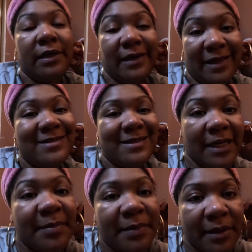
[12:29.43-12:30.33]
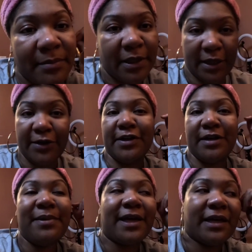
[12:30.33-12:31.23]
Not sleeping, but they're in
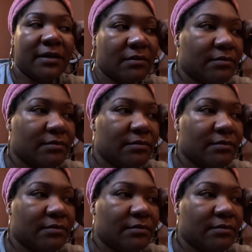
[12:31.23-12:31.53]
the bed.